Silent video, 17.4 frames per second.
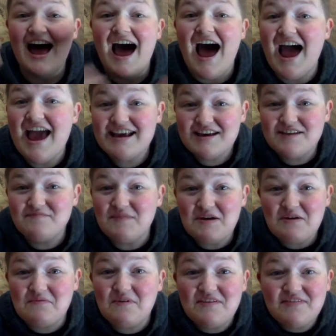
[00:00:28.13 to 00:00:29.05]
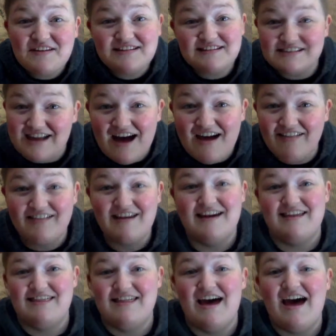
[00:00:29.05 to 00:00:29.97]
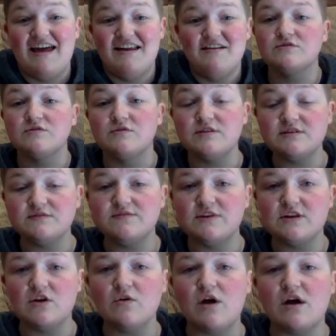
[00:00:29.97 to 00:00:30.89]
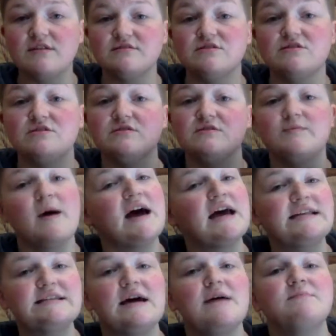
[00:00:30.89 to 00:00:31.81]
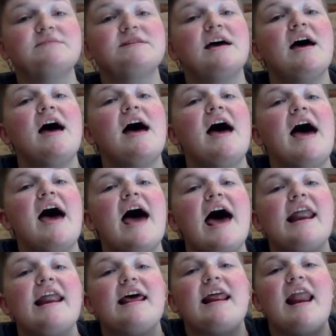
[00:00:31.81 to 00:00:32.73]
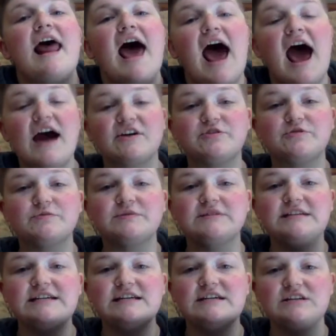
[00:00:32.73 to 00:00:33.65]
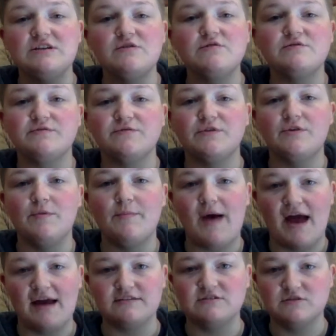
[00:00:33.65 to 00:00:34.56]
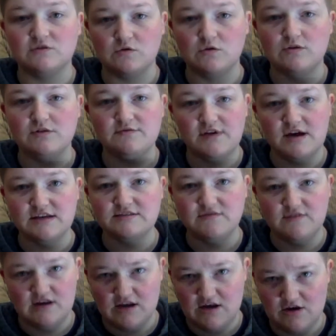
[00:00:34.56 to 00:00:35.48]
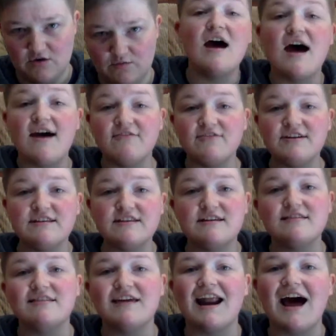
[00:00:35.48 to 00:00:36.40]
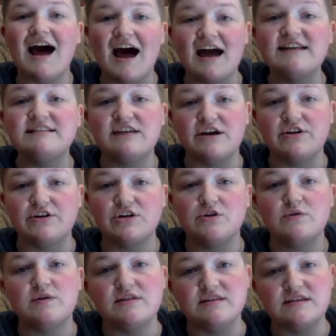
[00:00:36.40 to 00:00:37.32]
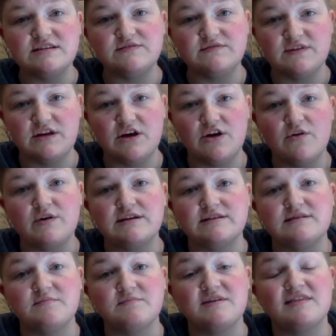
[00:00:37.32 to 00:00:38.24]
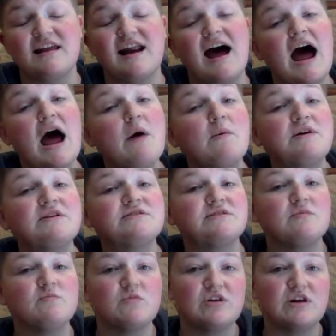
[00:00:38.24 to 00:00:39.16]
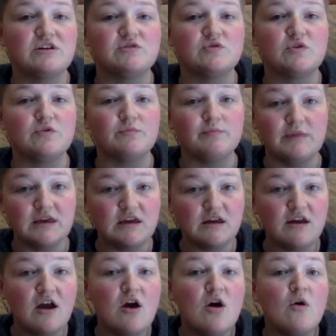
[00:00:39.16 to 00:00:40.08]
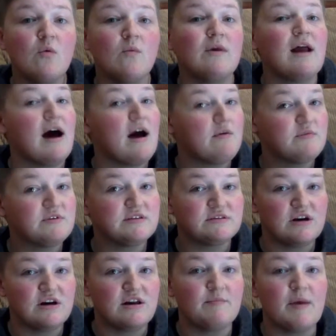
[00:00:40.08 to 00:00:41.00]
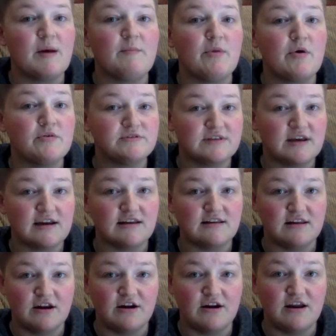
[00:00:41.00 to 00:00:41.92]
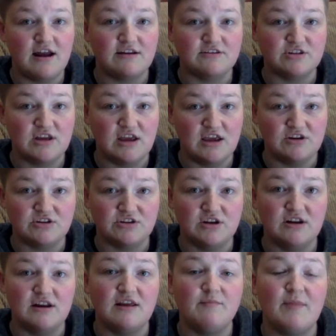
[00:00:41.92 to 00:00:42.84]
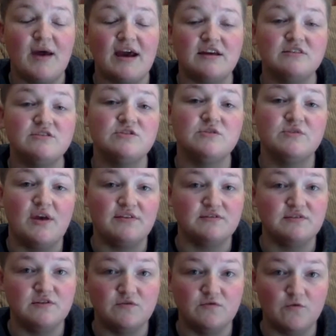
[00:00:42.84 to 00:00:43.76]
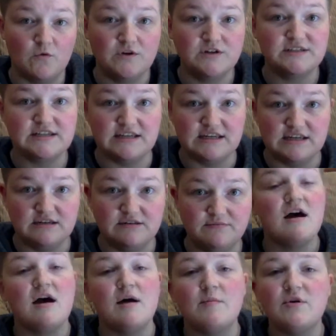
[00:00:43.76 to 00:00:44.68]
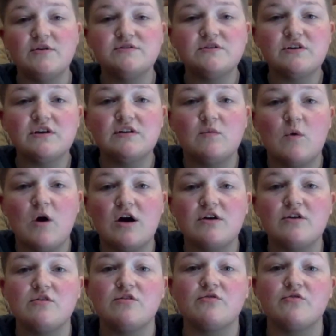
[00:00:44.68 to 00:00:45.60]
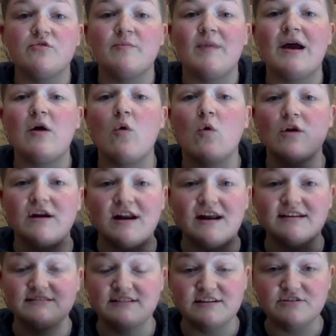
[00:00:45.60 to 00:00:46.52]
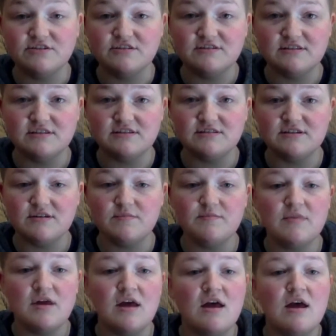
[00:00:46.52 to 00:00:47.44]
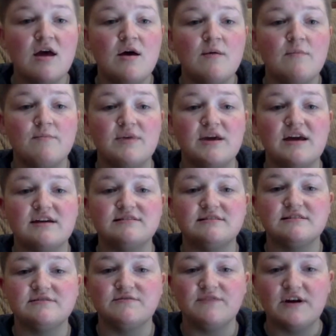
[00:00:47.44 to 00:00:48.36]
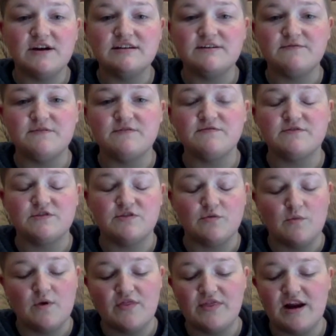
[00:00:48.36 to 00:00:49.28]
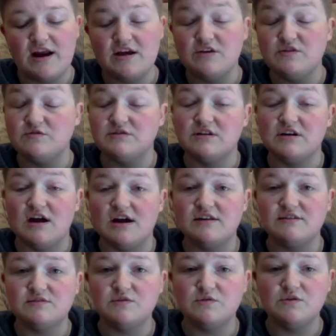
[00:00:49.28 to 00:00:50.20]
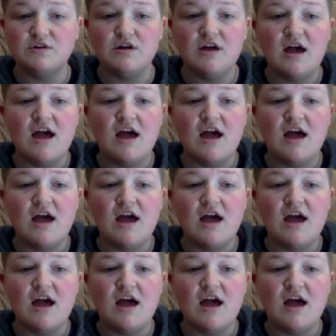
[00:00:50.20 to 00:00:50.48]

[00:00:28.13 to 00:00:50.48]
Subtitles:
I can make one that's not like that. So this video constitutes my attempt at an actually useful back-to-school advice video. Everything that I tell you in this video is something that I wish someone had told me when I was starting my post-secondary education back in 2014. I'm also going to walk you through my organization system because it's very different to the one that I used in high school,